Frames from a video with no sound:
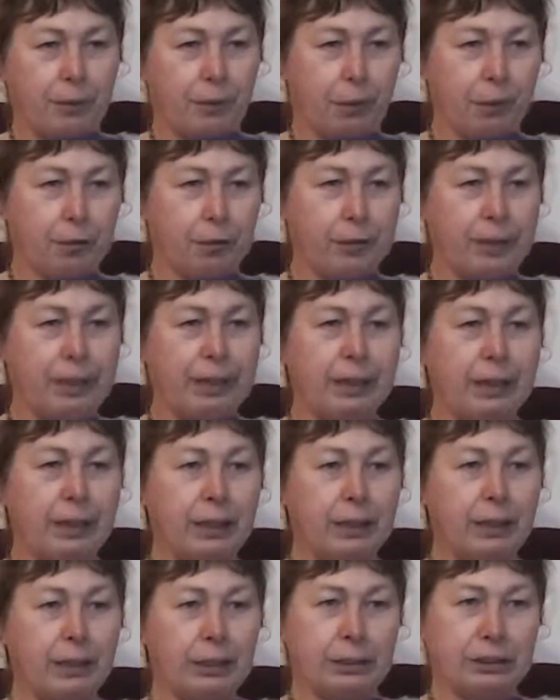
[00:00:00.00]
3
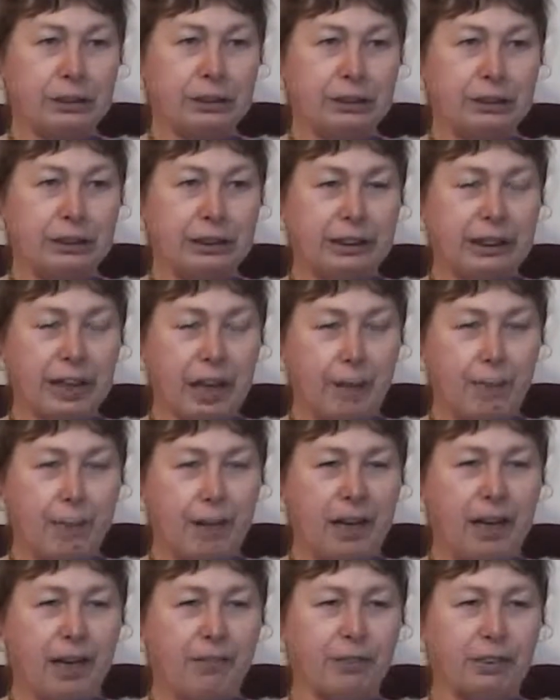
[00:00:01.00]
is the upper
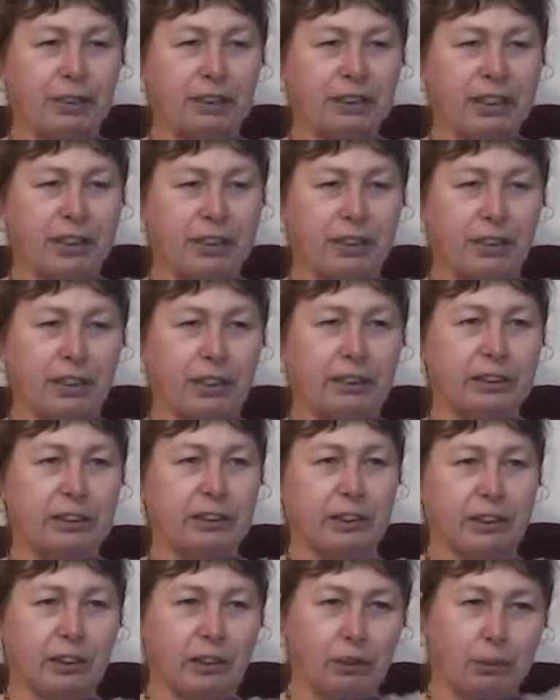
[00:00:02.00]
half of the South Island,
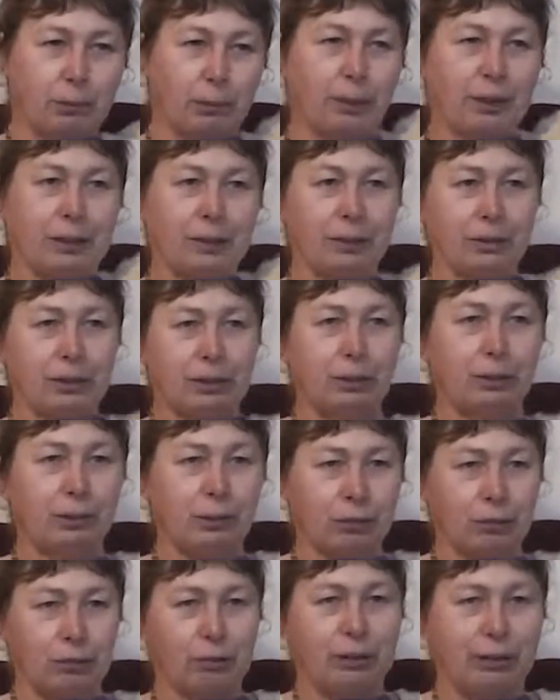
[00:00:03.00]
so it goes 1, 2,
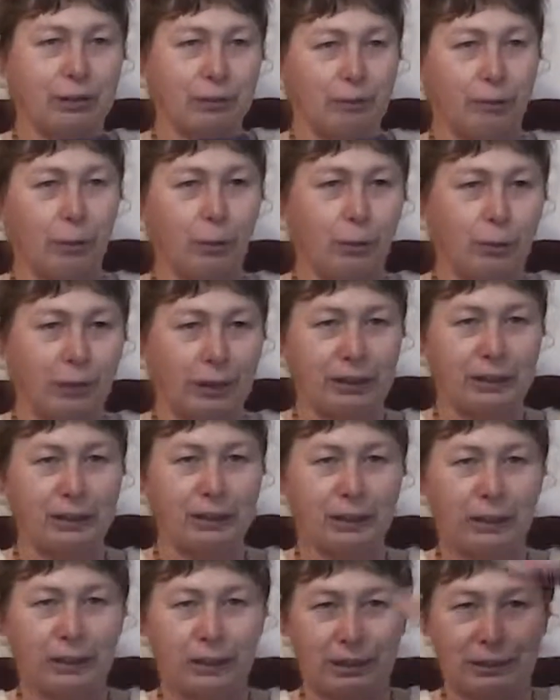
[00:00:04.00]
3, 4 as
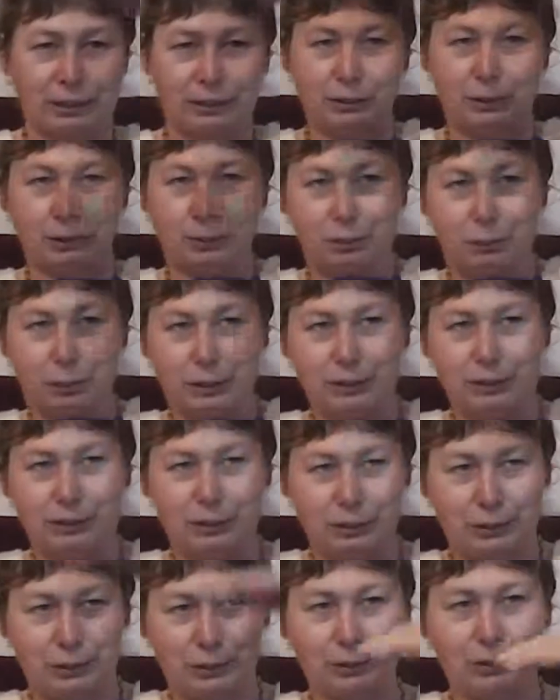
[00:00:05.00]
you 1,
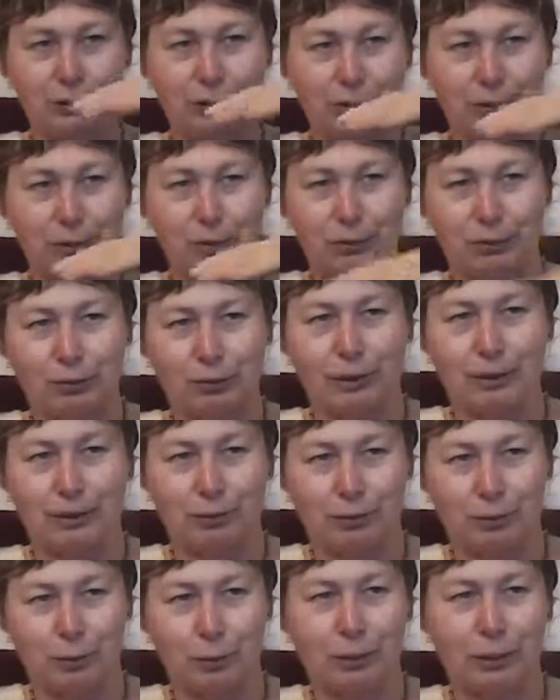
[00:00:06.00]
2, 3,
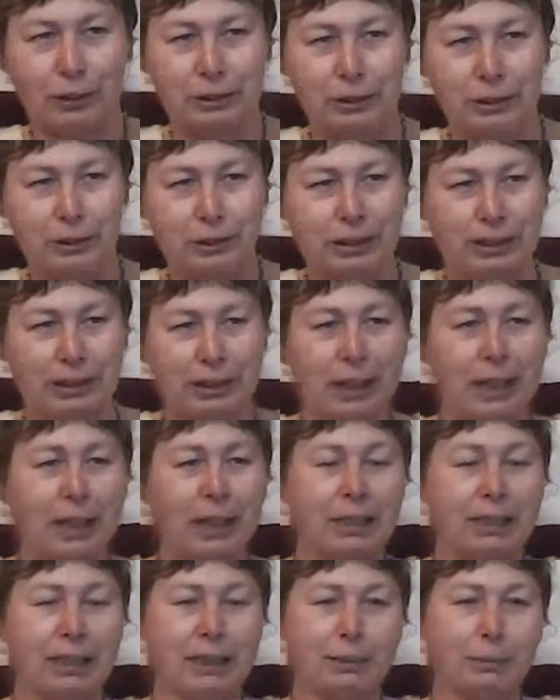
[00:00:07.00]
4 as you go down.
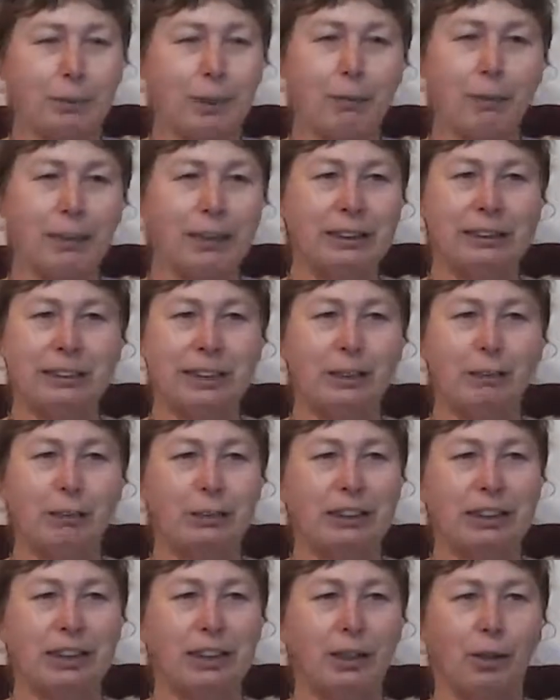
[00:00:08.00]
That's why when he said he
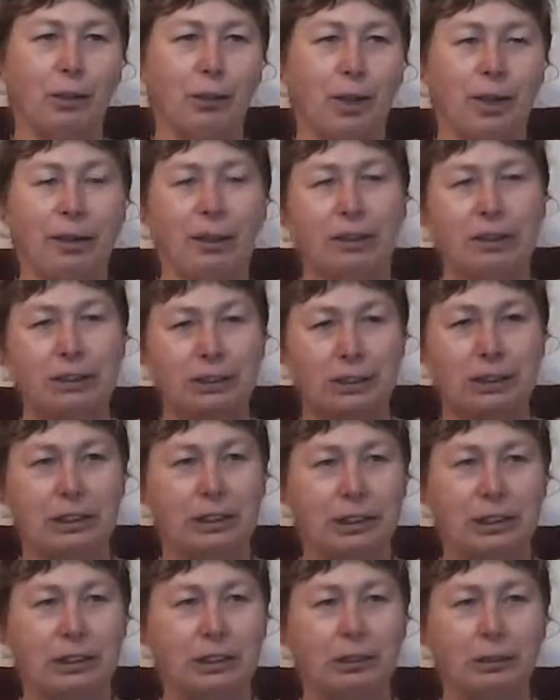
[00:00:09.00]
was ZL1, I
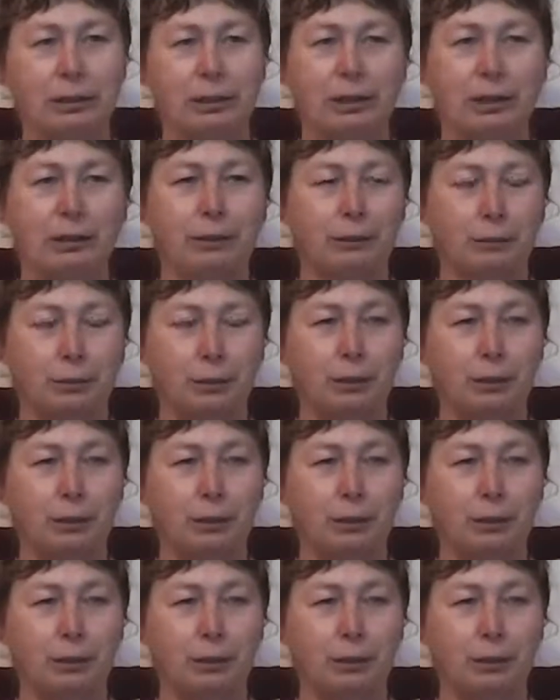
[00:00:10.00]
instantly knew